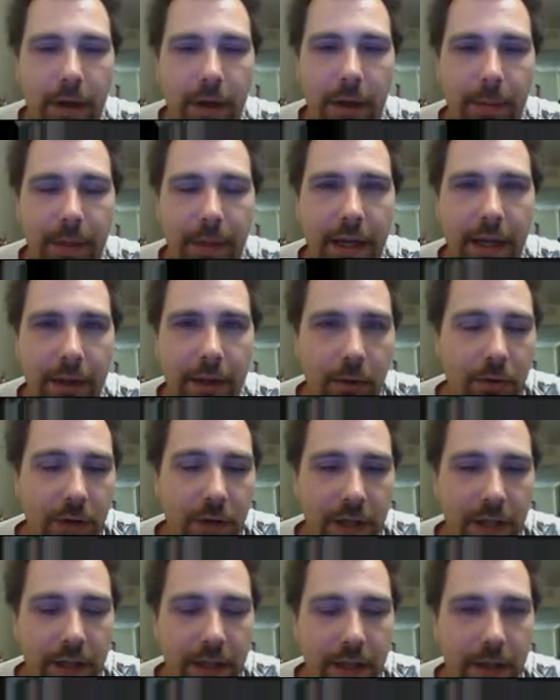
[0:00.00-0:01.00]
I mean, I don't
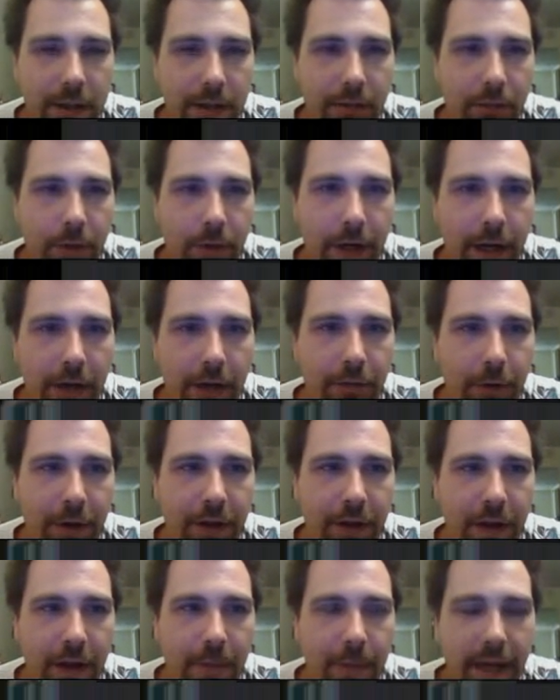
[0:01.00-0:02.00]
need to use it right now for
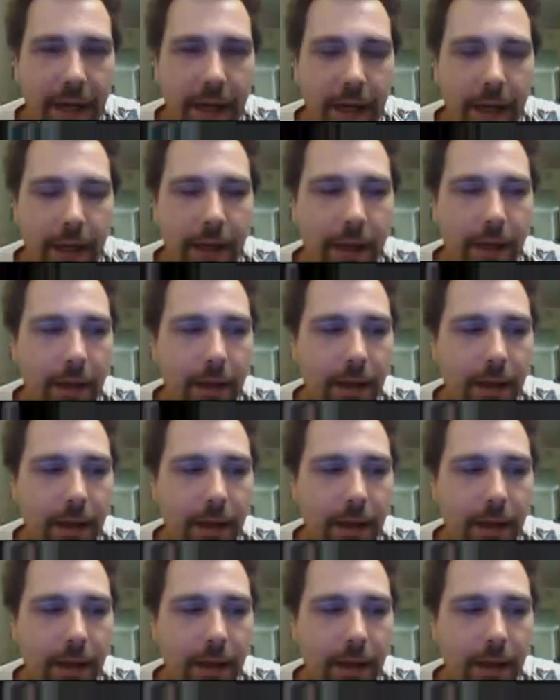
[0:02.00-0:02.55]
anything I'm making.